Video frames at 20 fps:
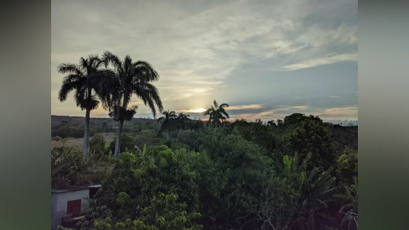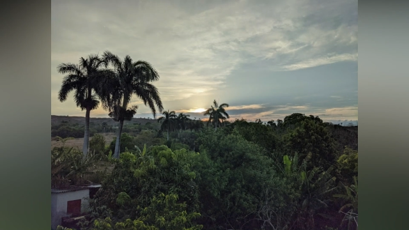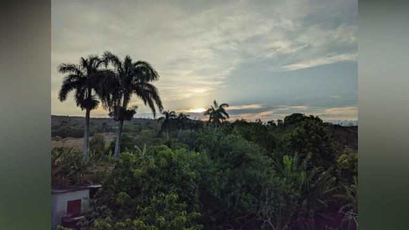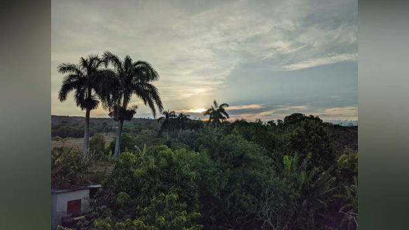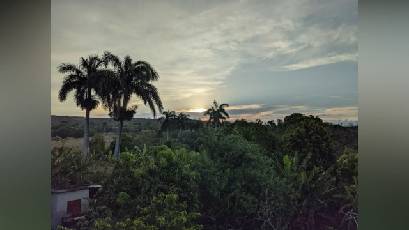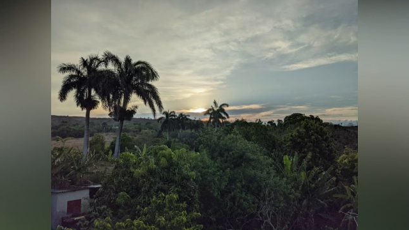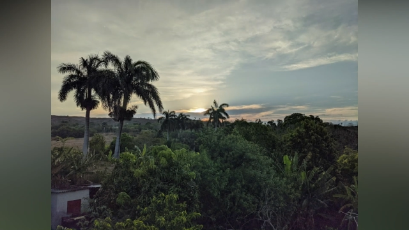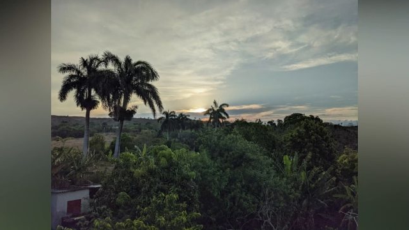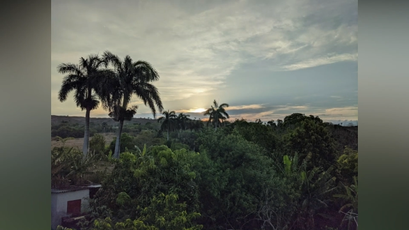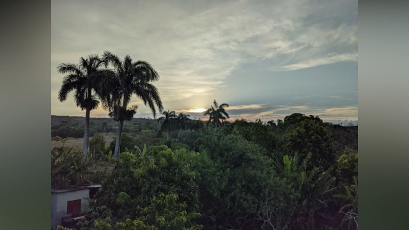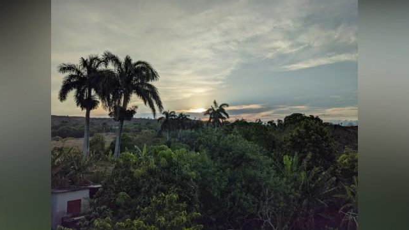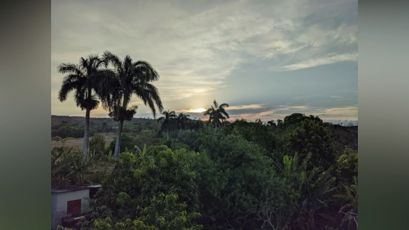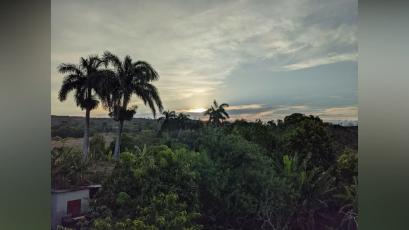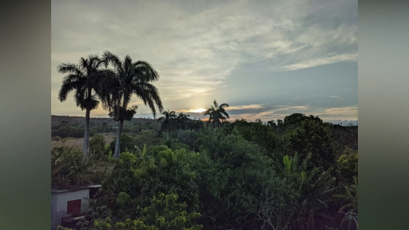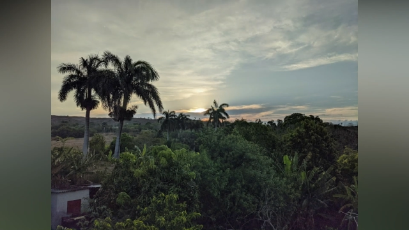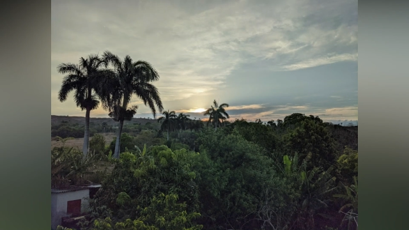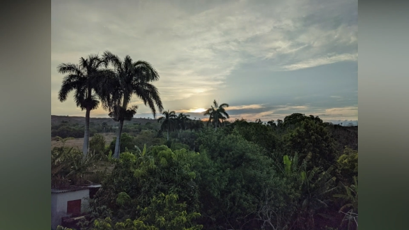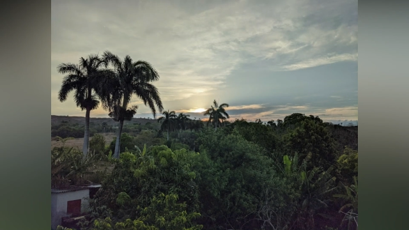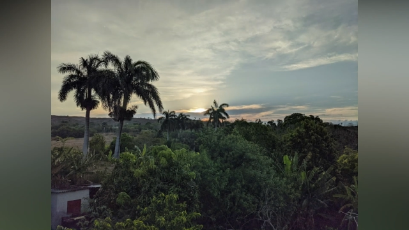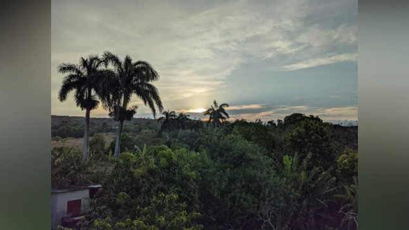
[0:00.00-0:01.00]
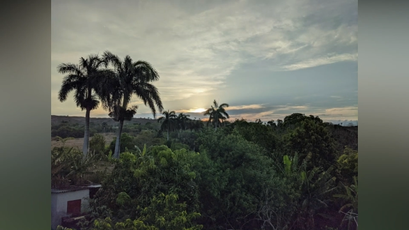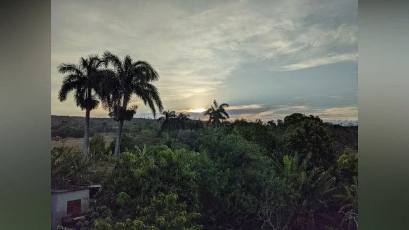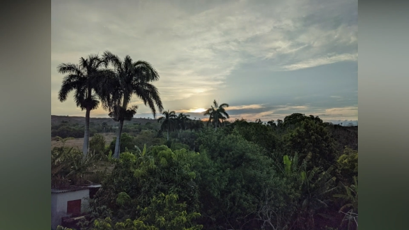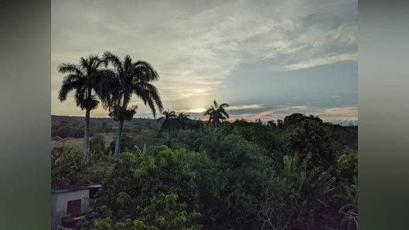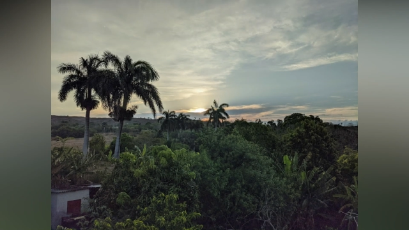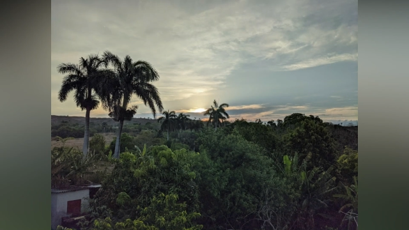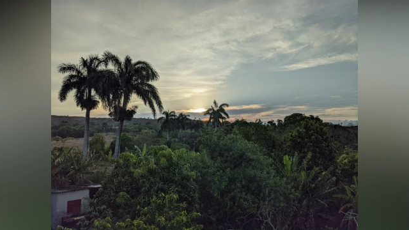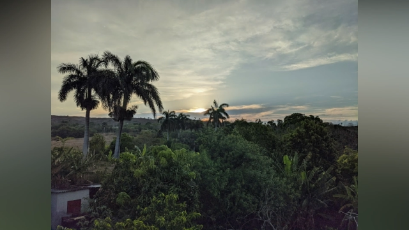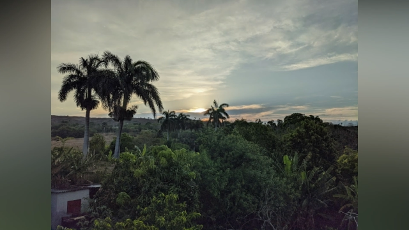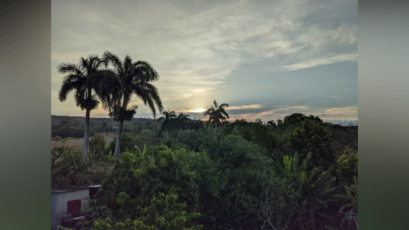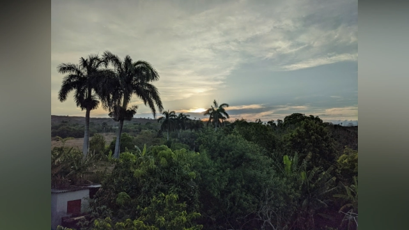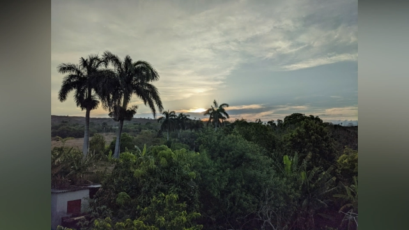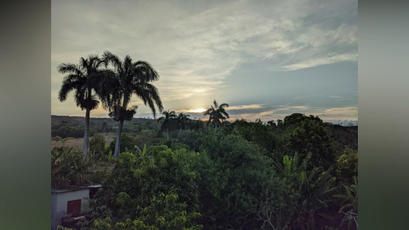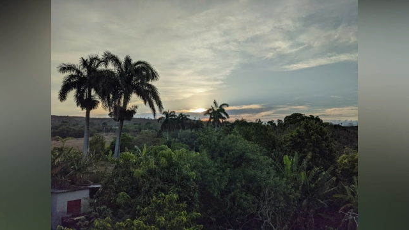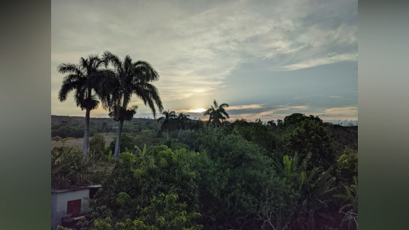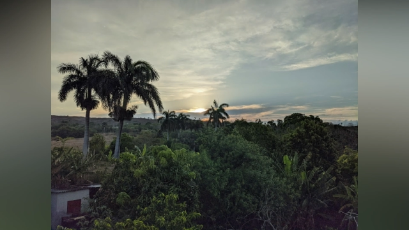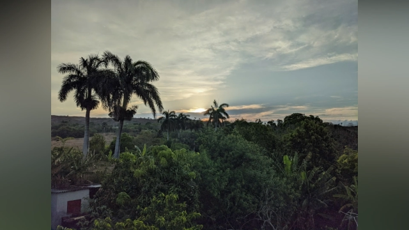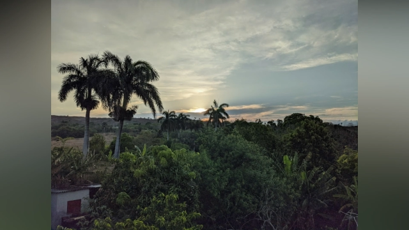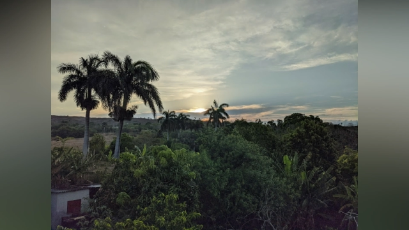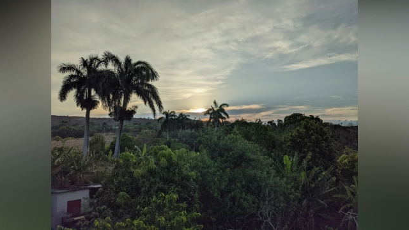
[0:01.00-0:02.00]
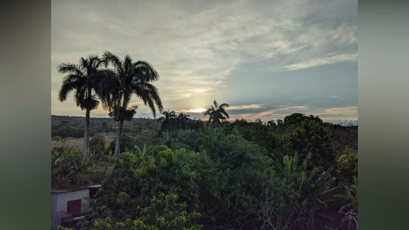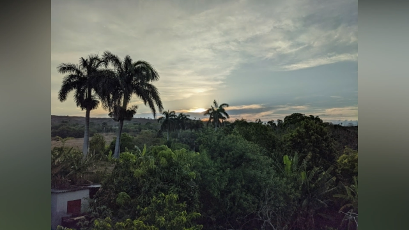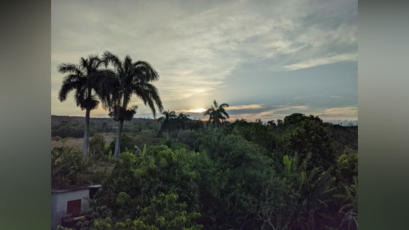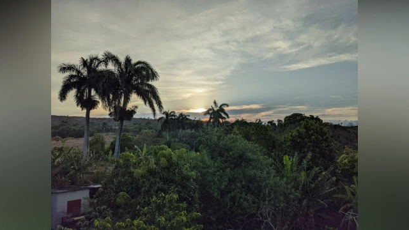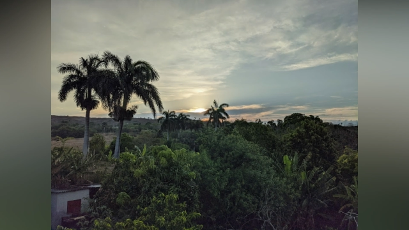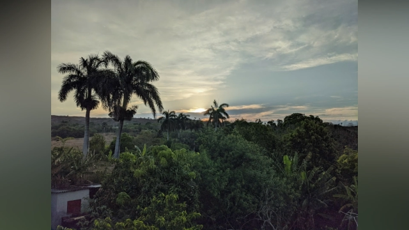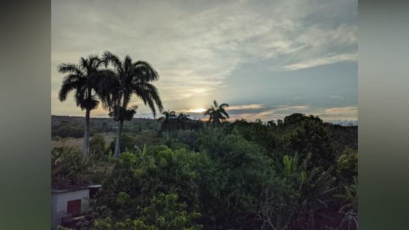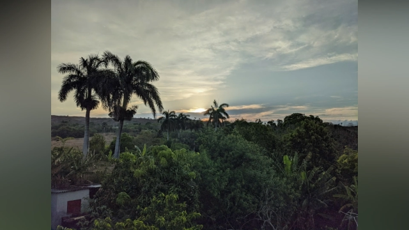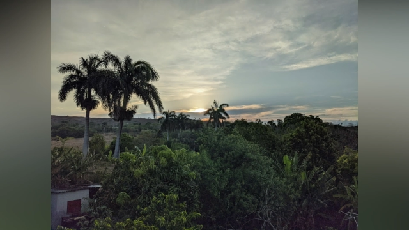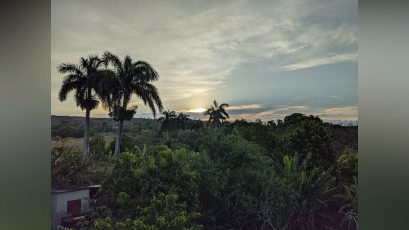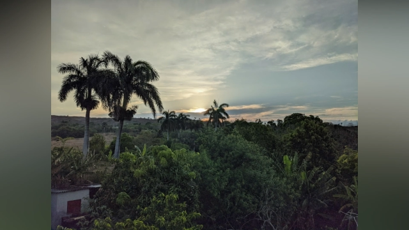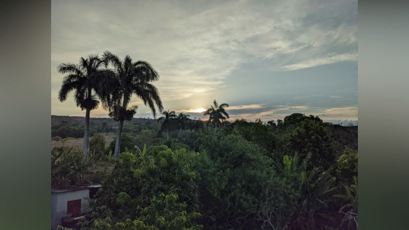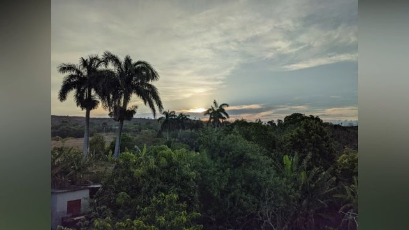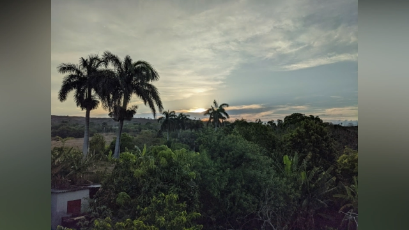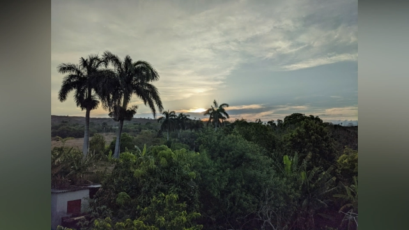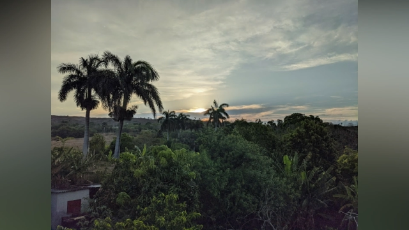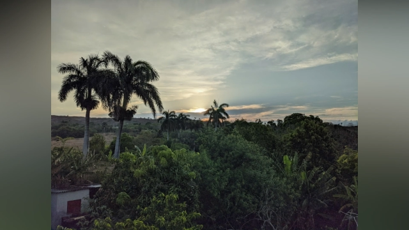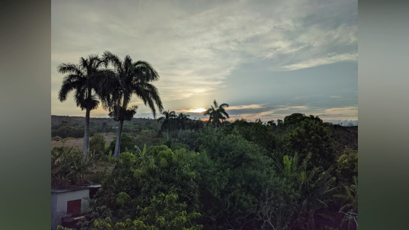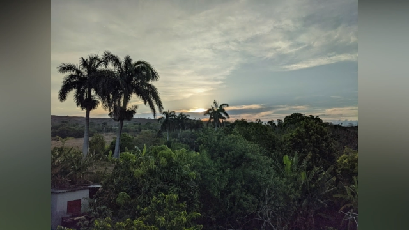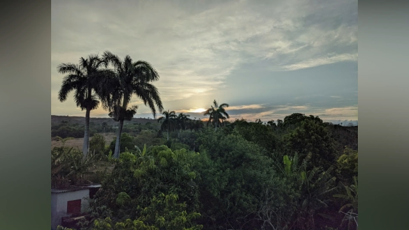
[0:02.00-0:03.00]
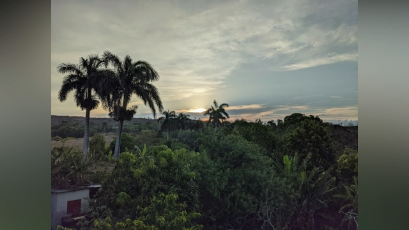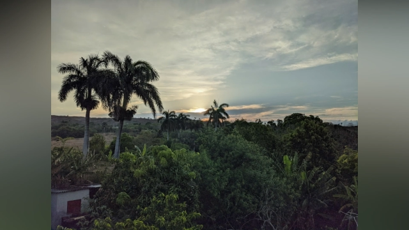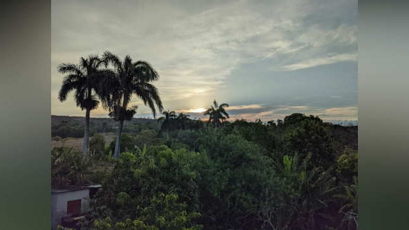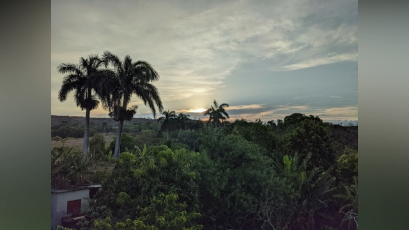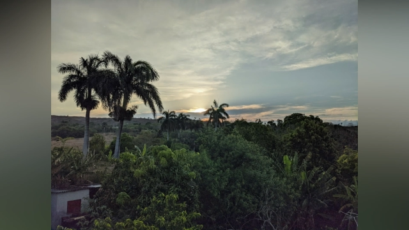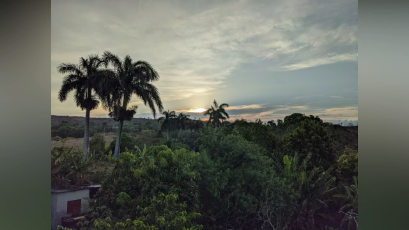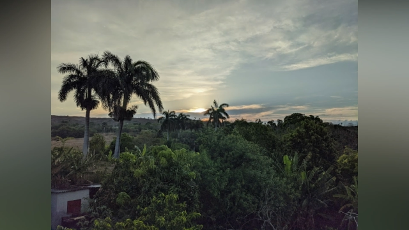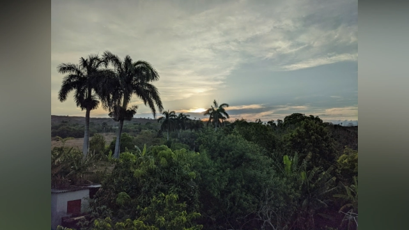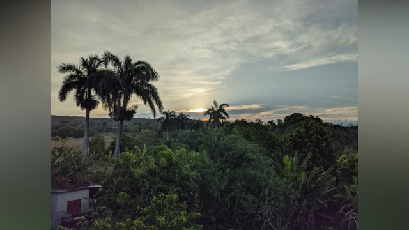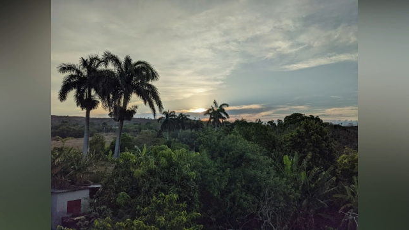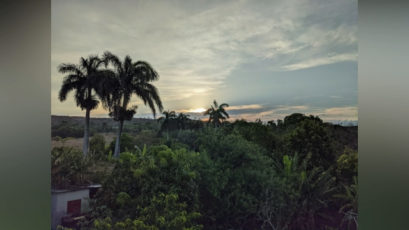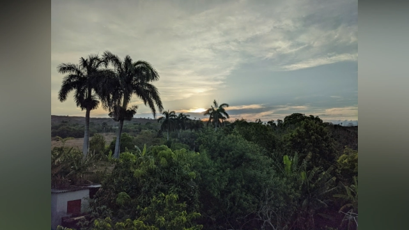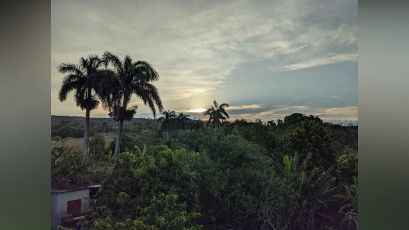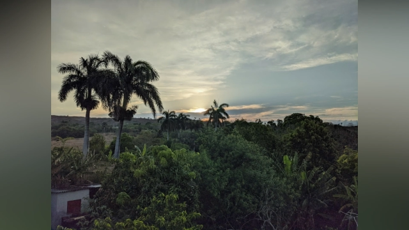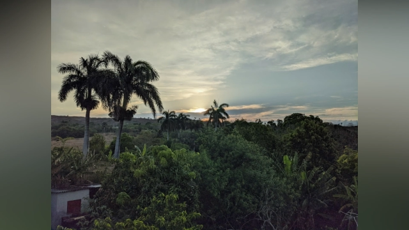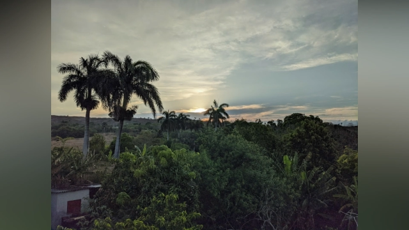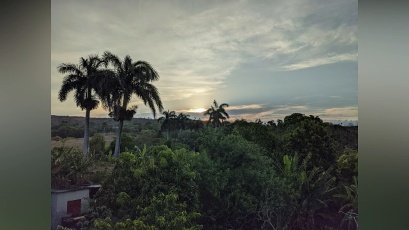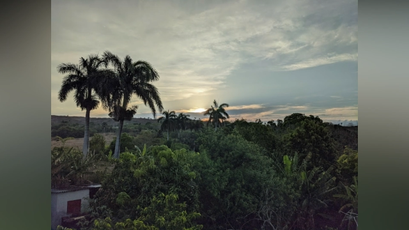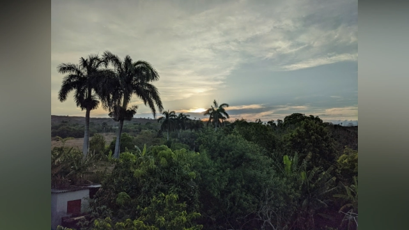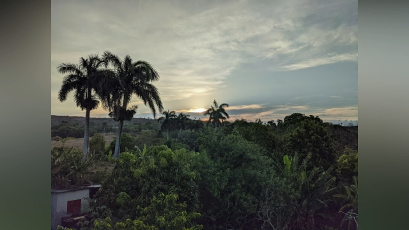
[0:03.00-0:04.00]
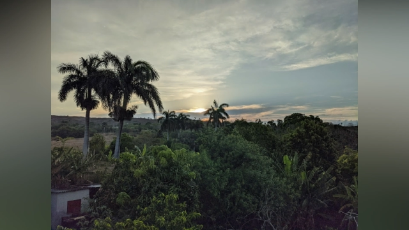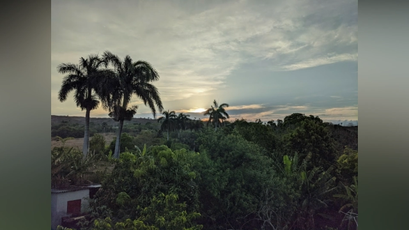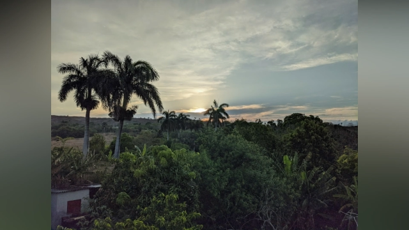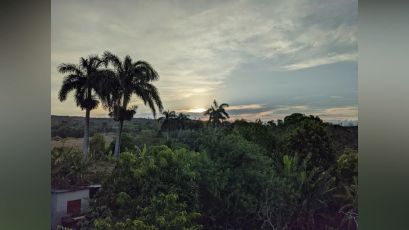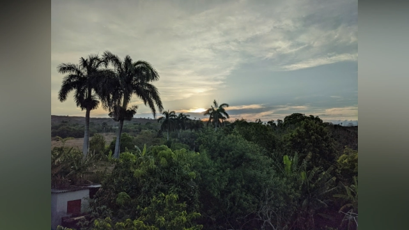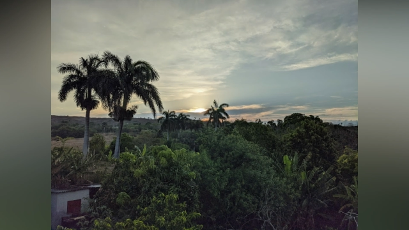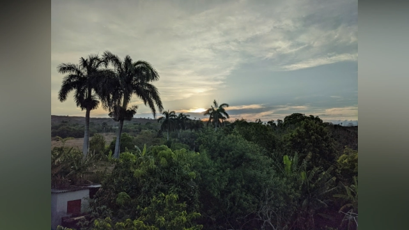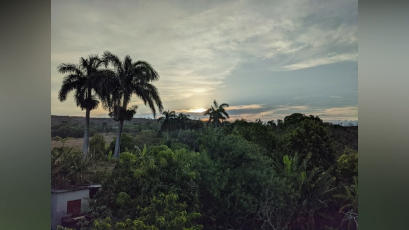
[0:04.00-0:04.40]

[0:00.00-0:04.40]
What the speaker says: No face is visible, so there are no lips to read.